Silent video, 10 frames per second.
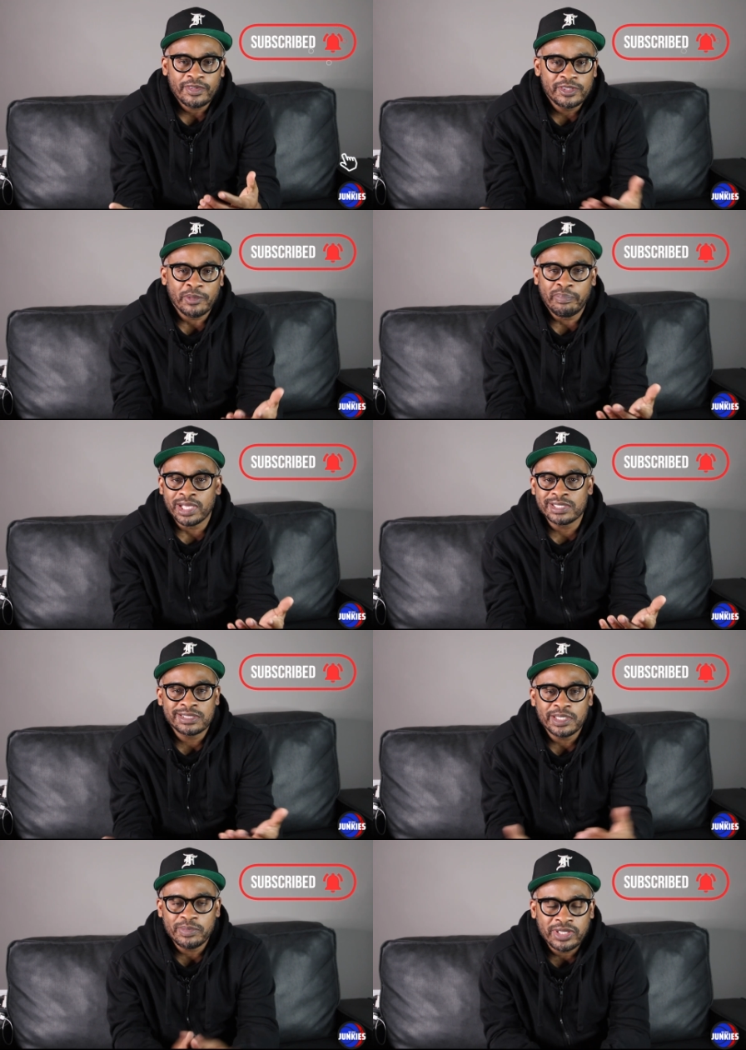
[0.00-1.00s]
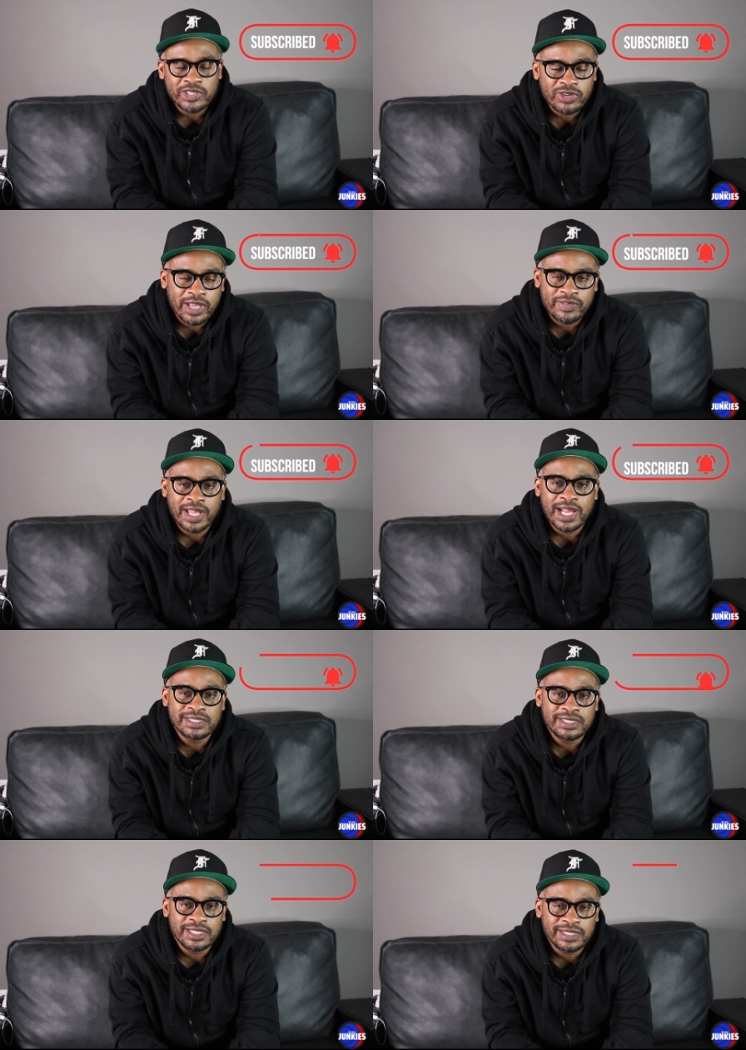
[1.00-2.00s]
the best N B A draft
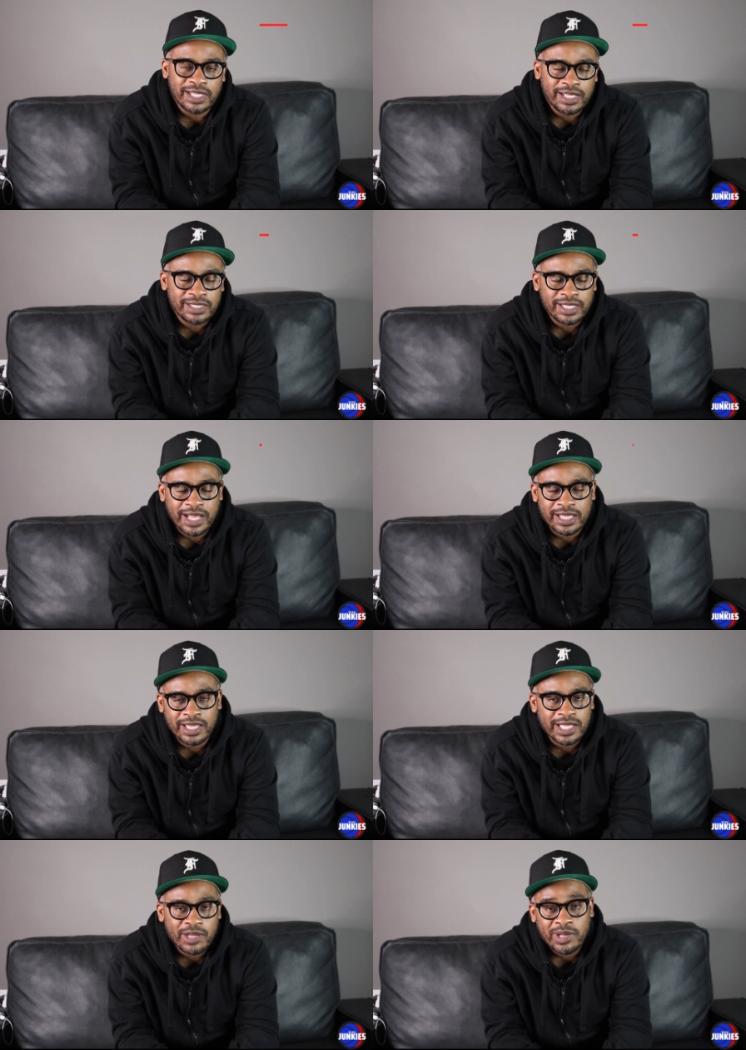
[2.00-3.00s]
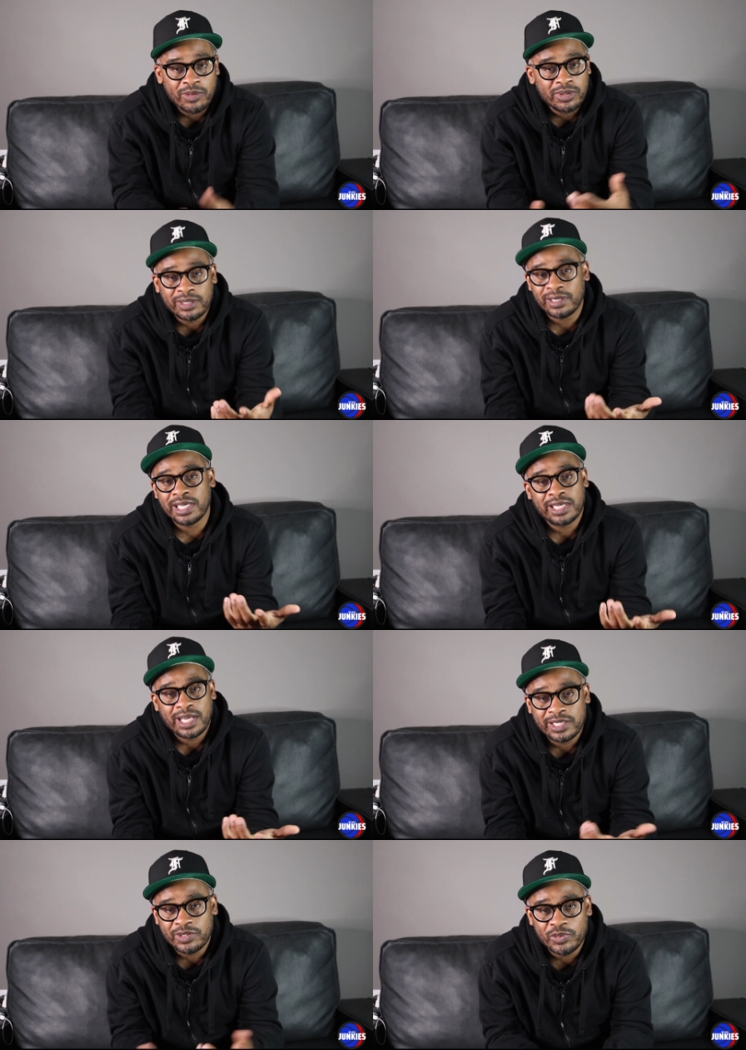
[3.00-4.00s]
content that, that I can. I, I,
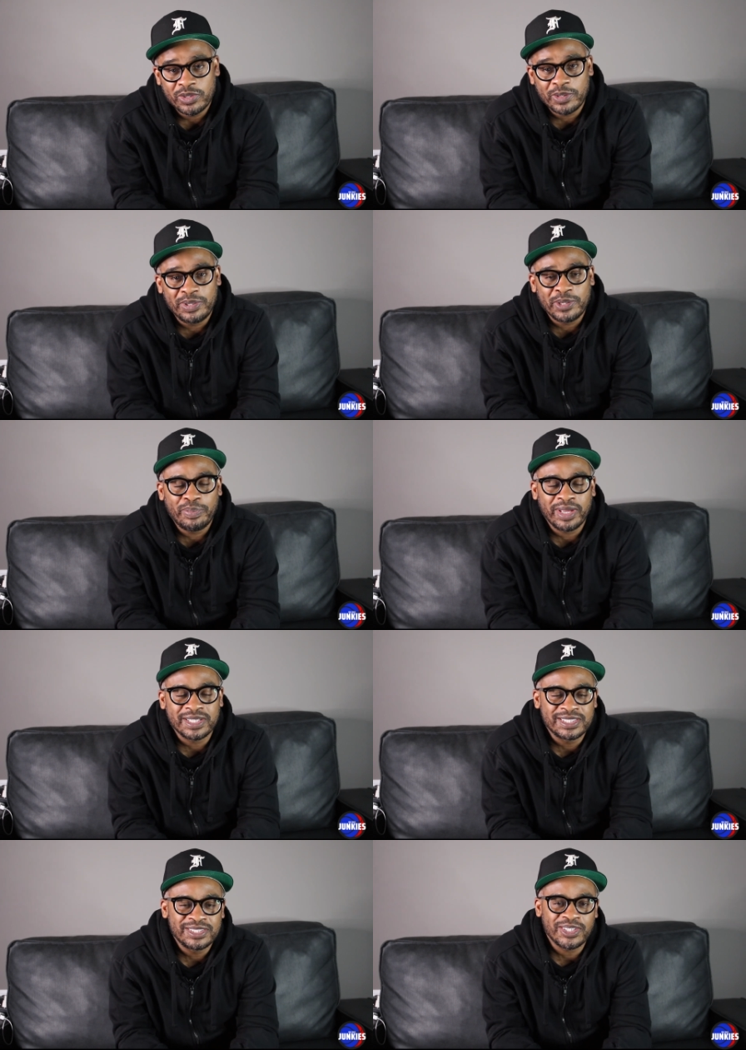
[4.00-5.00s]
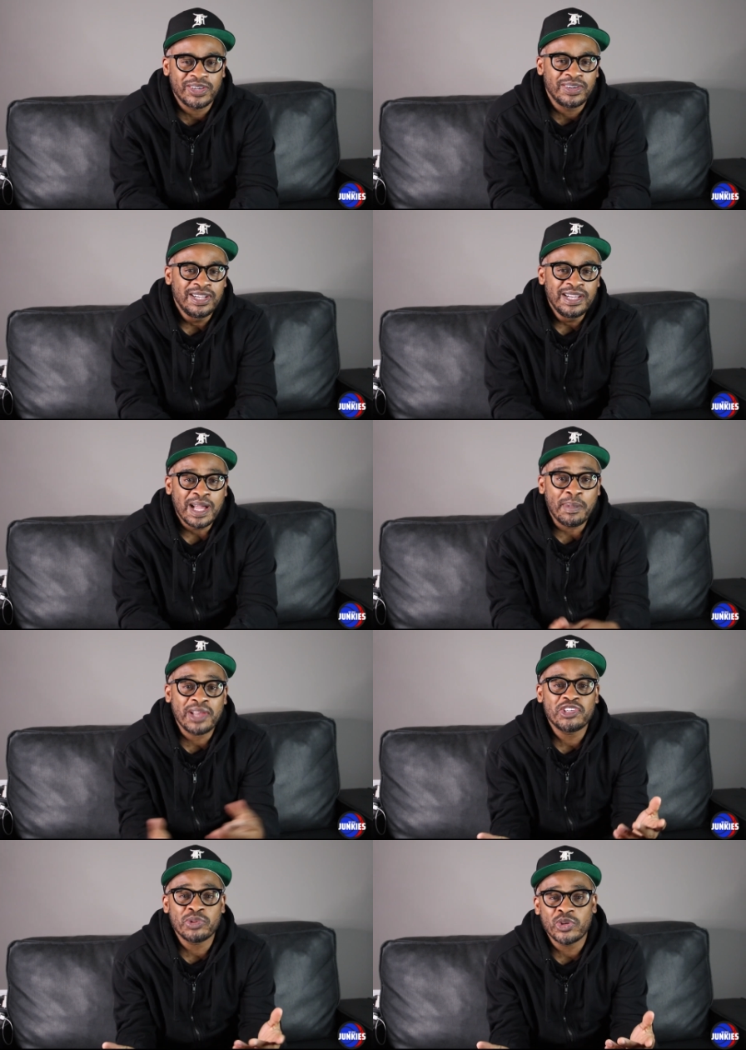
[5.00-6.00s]
I literally want to be the best. So I'm
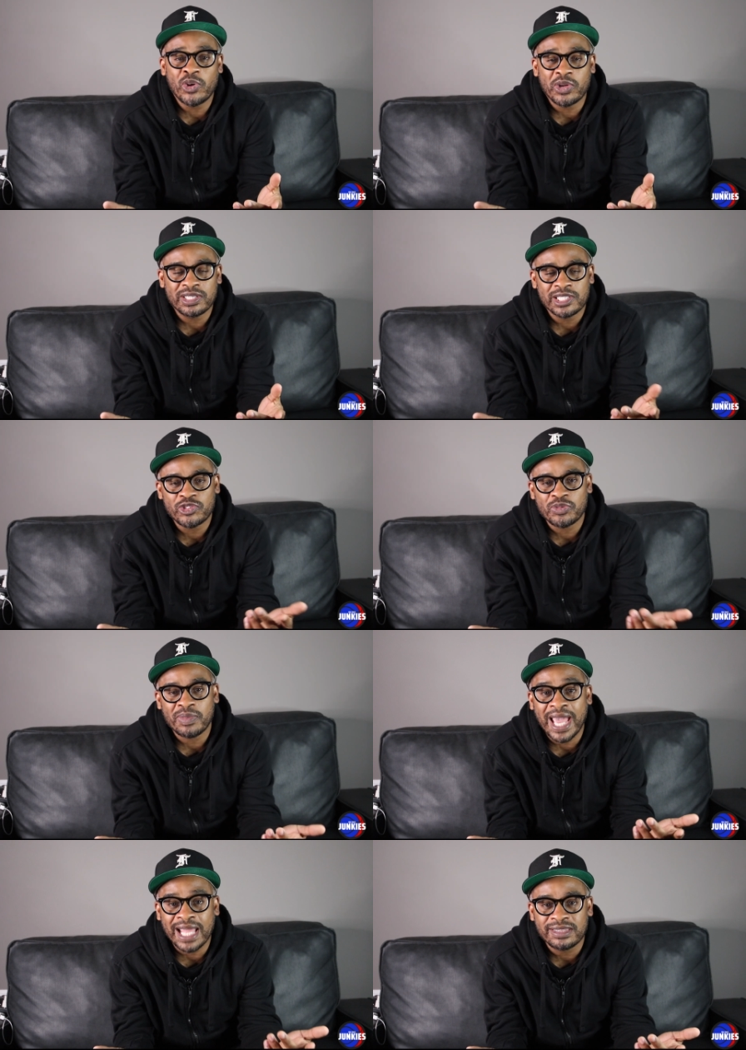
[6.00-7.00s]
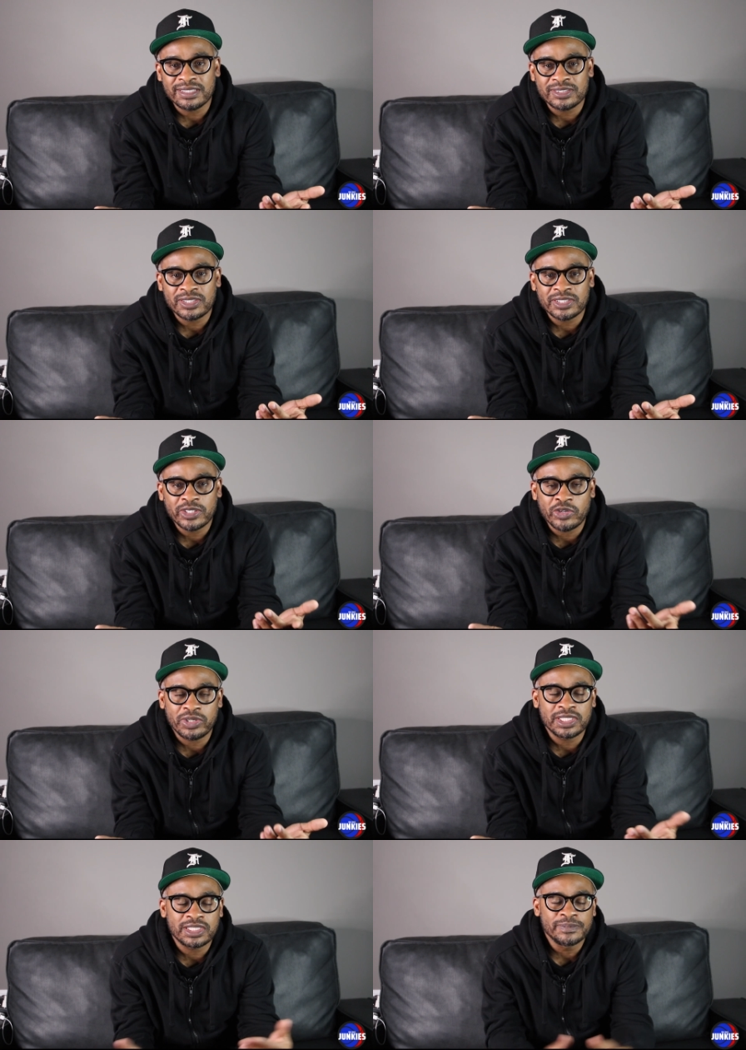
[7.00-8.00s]
actually recording this from Athens,
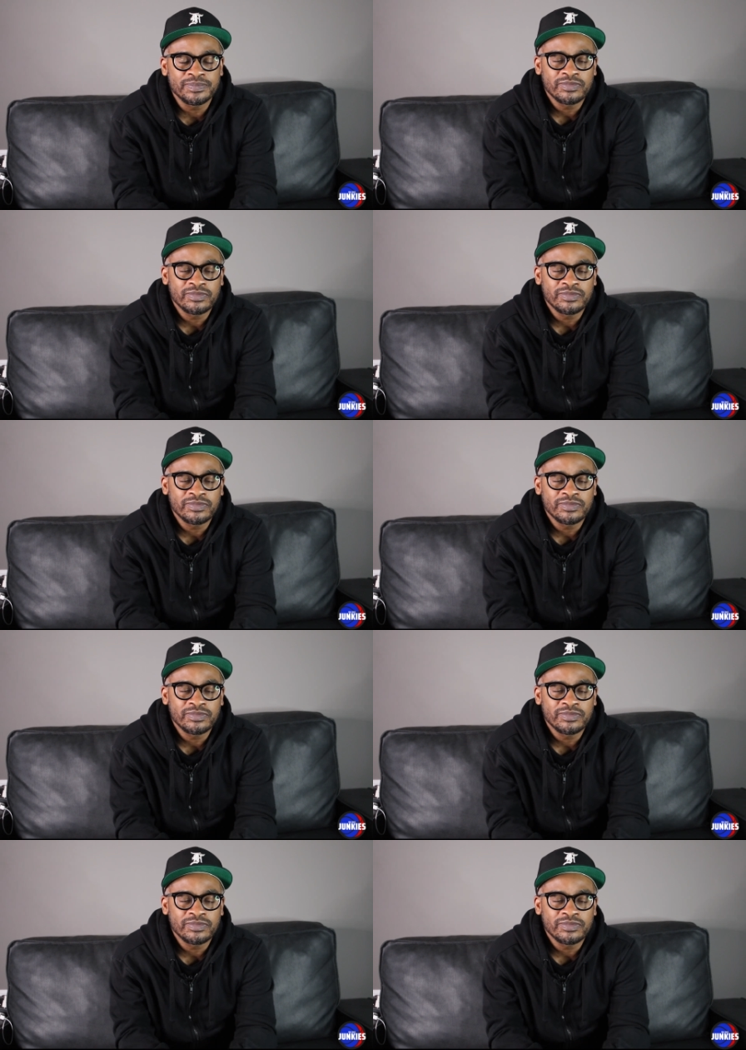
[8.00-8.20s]
Greece.